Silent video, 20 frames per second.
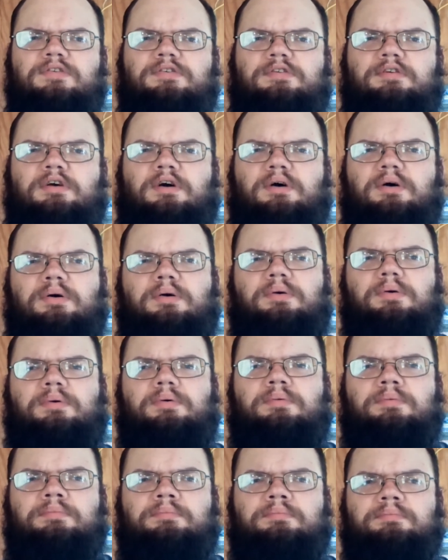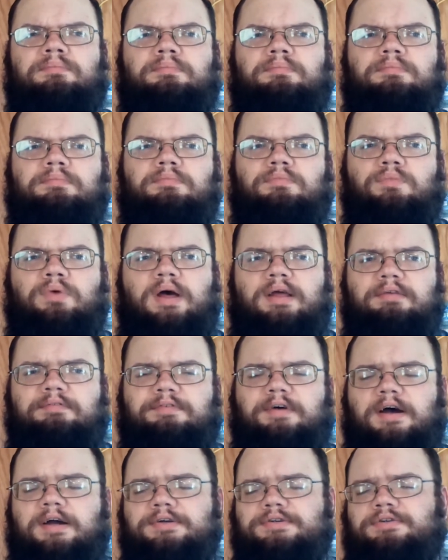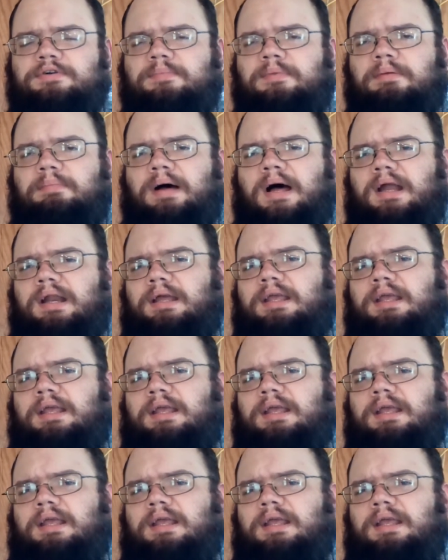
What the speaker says: So when Firestorm Armada